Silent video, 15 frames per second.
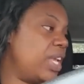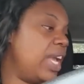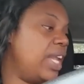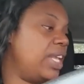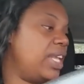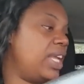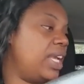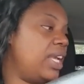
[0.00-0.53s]

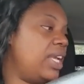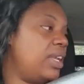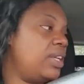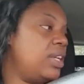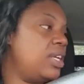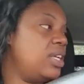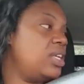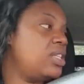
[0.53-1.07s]
And
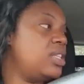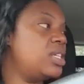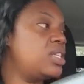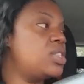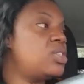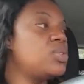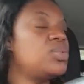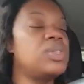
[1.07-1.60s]
then
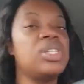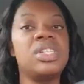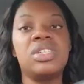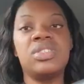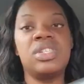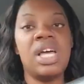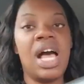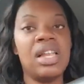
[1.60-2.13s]
the two
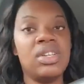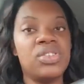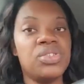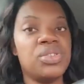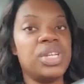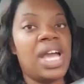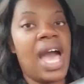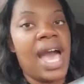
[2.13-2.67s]
little Dollar
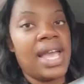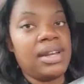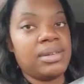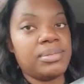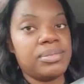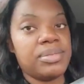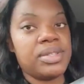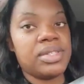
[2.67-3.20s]
Tree
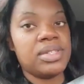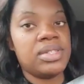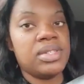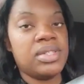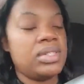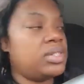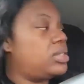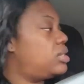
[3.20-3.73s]
items.
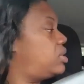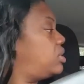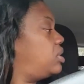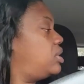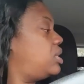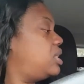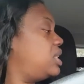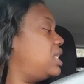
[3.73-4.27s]

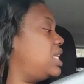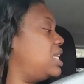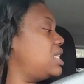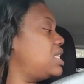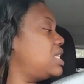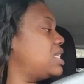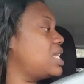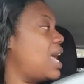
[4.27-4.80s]

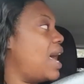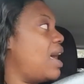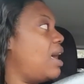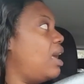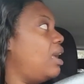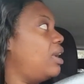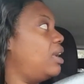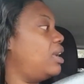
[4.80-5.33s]
This is
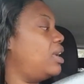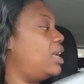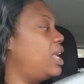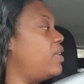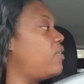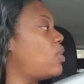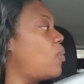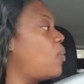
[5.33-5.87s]
not
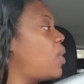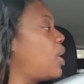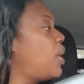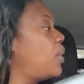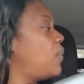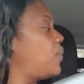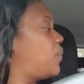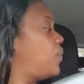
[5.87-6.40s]
even
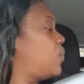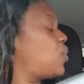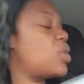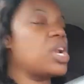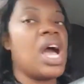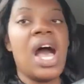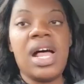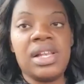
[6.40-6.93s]
worth
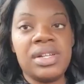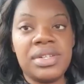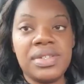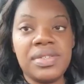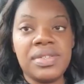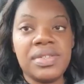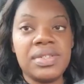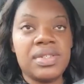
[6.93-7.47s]
four
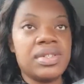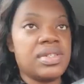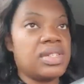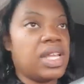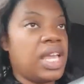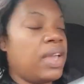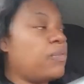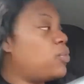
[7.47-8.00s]
dollars.
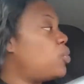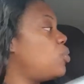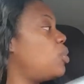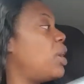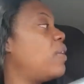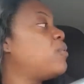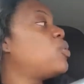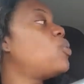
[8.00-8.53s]
If
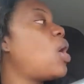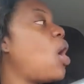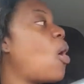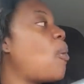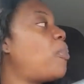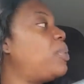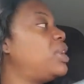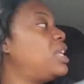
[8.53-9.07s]
you if you
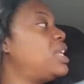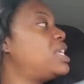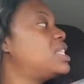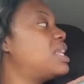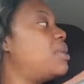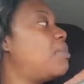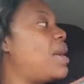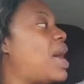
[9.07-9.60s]
open
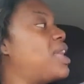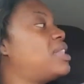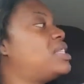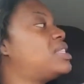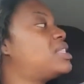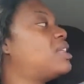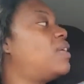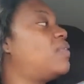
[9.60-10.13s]
this and buy
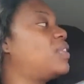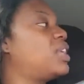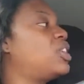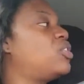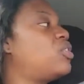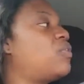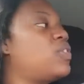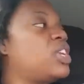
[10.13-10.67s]
this stuff
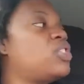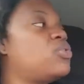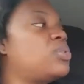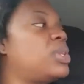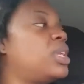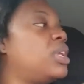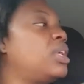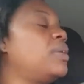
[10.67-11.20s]

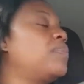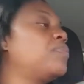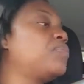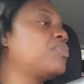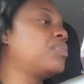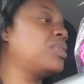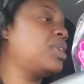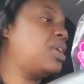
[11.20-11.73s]
individually,
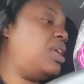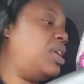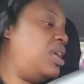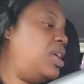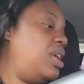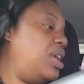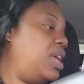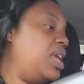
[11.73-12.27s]

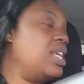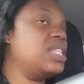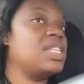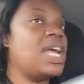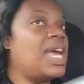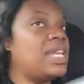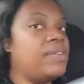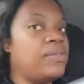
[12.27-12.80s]
it's
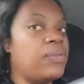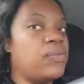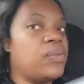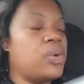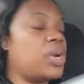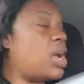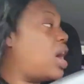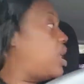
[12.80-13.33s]
not even
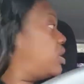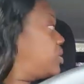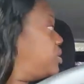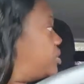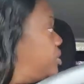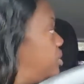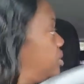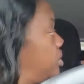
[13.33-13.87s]
four dollars.
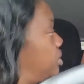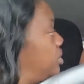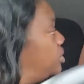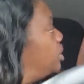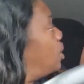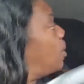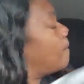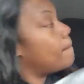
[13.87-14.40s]

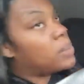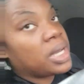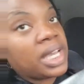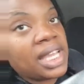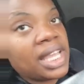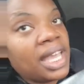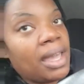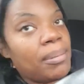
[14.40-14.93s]

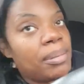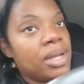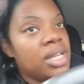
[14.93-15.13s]
But yet